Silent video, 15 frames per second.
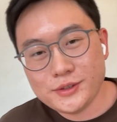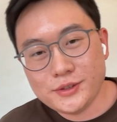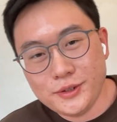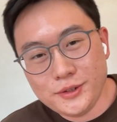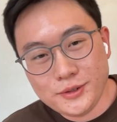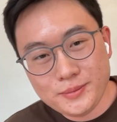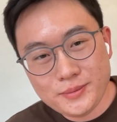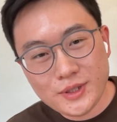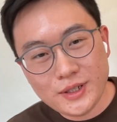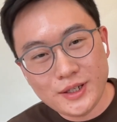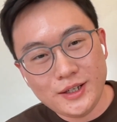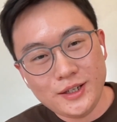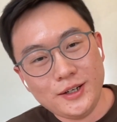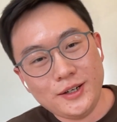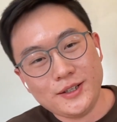So
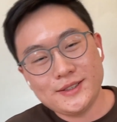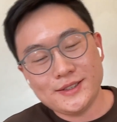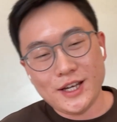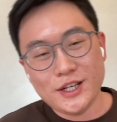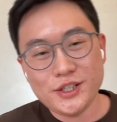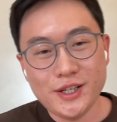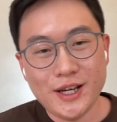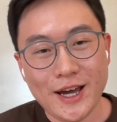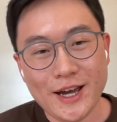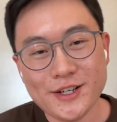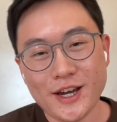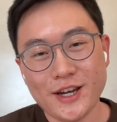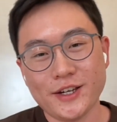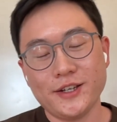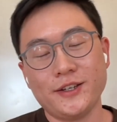session
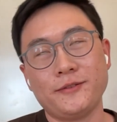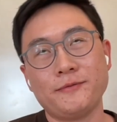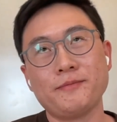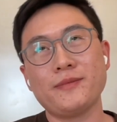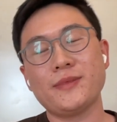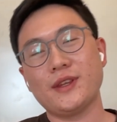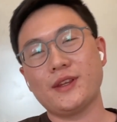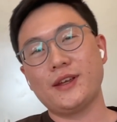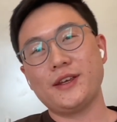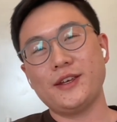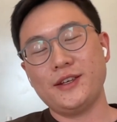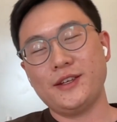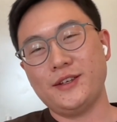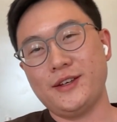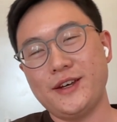hijacking
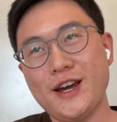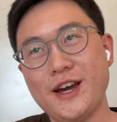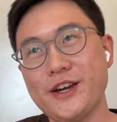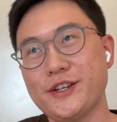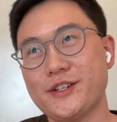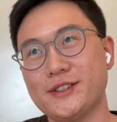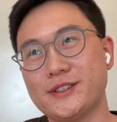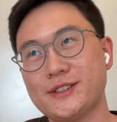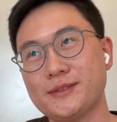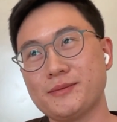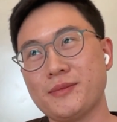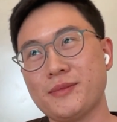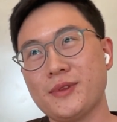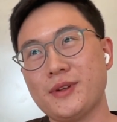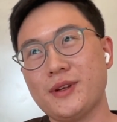in AI agents,
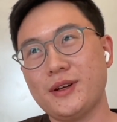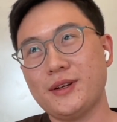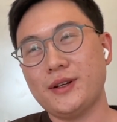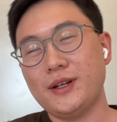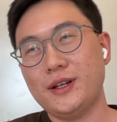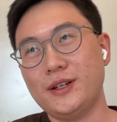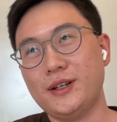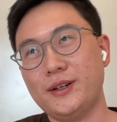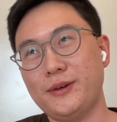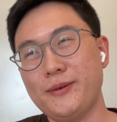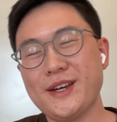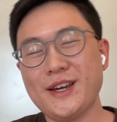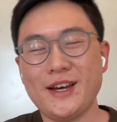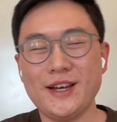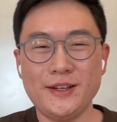
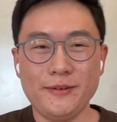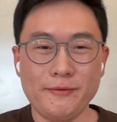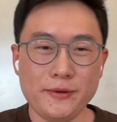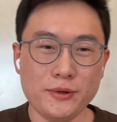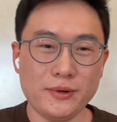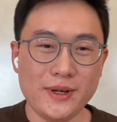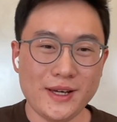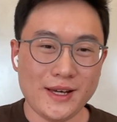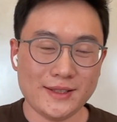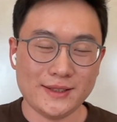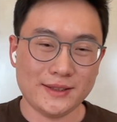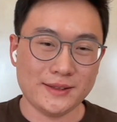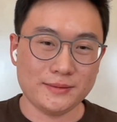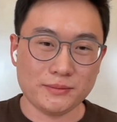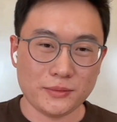we can view it
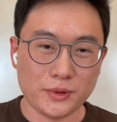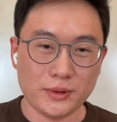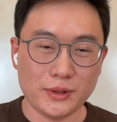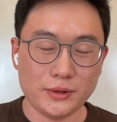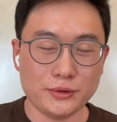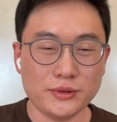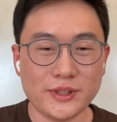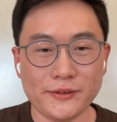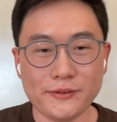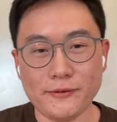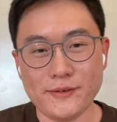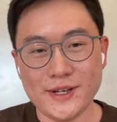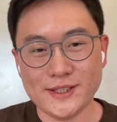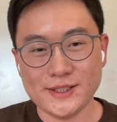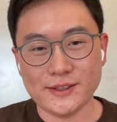as two
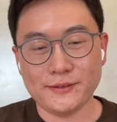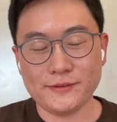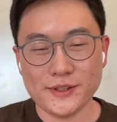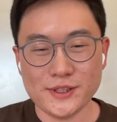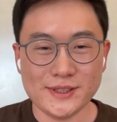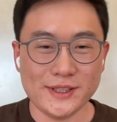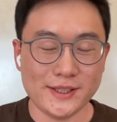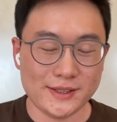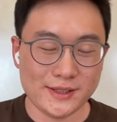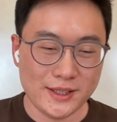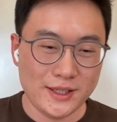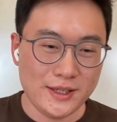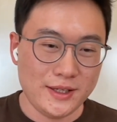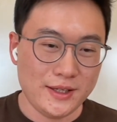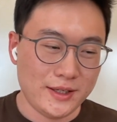different ways. The first is
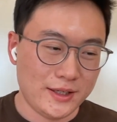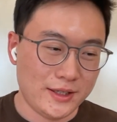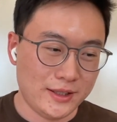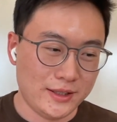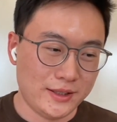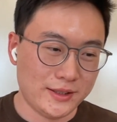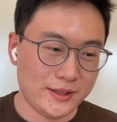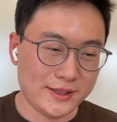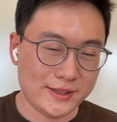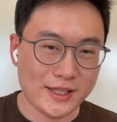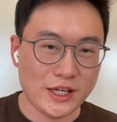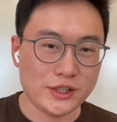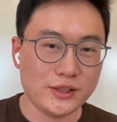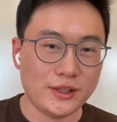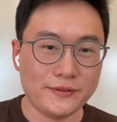the
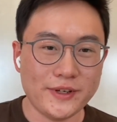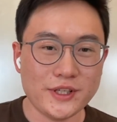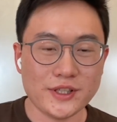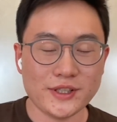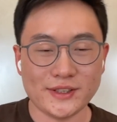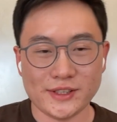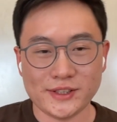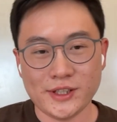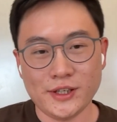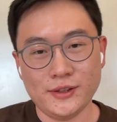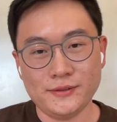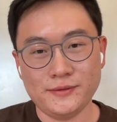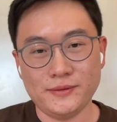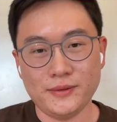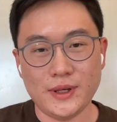session of agents
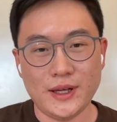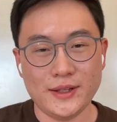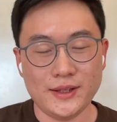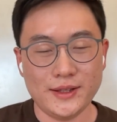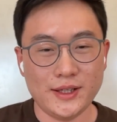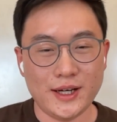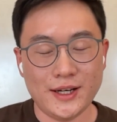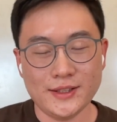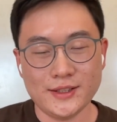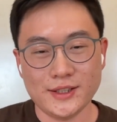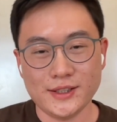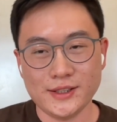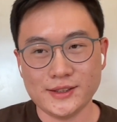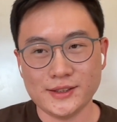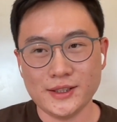itself, and the
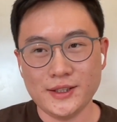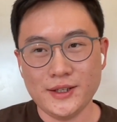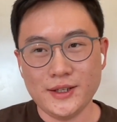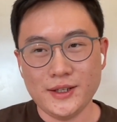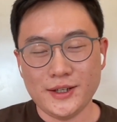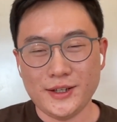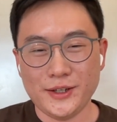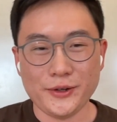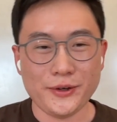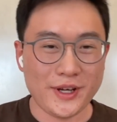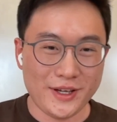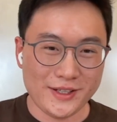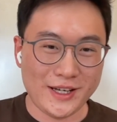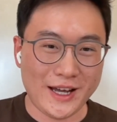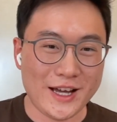other is you
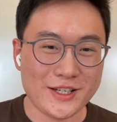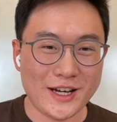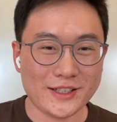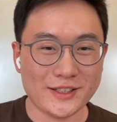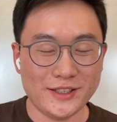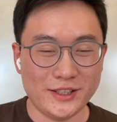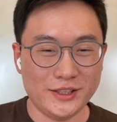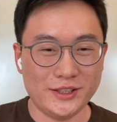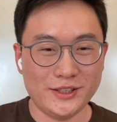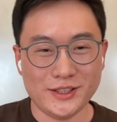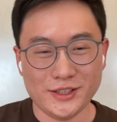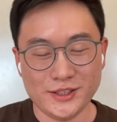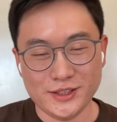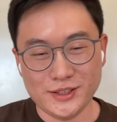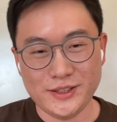can hijack
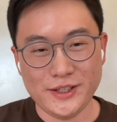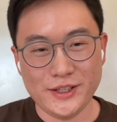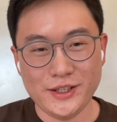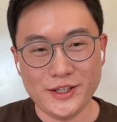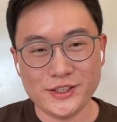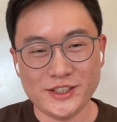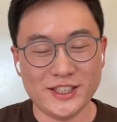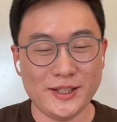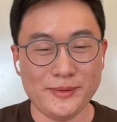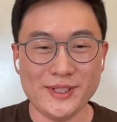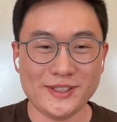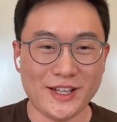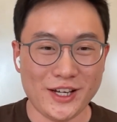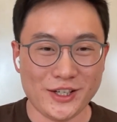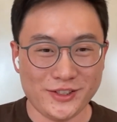the
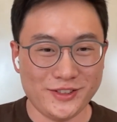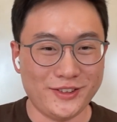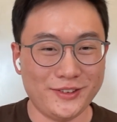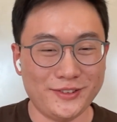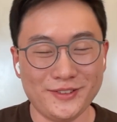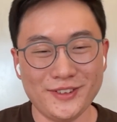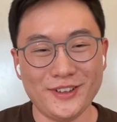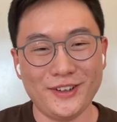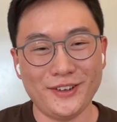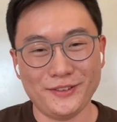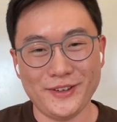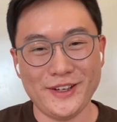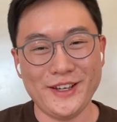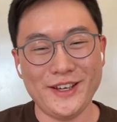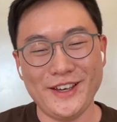HTTP session
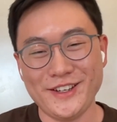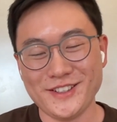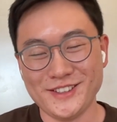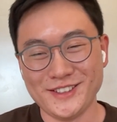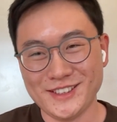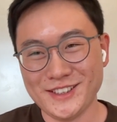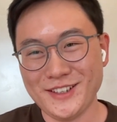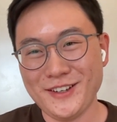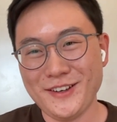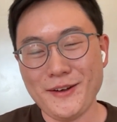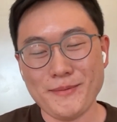of agents.